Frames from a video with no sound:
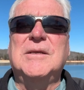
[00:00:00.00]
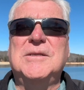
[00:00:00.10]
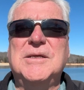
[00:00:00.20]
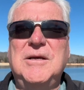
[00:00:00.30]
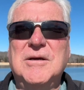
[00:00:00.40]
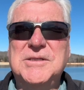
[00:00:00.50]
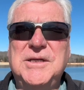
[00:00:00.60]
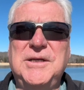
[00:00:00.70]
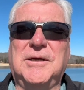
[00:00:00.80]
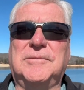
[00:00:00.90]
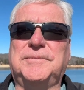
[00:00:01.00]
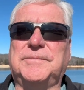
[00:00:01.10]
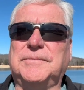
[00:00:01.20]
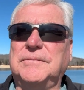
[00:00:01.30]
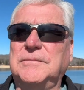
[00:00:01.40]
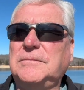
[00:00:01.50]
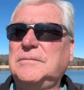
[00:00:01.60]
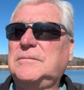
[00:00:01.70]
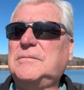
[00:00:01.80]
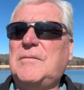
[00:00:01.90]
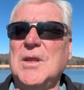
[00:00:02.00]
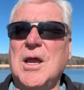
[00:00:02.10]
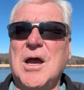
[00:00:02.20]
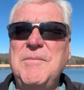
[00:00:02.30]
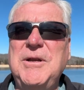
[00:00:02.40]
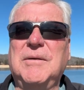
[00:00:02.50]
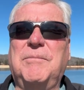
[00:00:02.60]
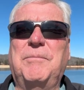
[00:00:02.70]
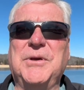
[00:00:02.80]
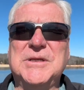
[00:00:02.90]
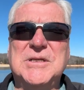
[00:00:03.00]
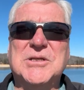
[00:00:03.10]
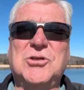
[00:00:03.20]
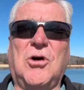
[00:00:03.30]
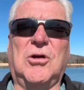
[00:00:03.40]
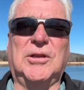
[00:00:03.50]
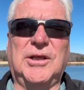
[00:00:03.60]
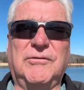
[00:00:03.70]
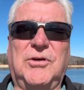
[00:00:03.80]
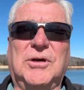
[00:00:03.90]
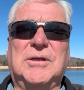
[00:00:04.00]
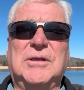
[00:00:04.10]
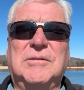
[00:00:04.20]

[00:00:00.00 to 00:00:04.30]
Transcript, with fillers: See, here's the deal. I'm in a business called LiveGood.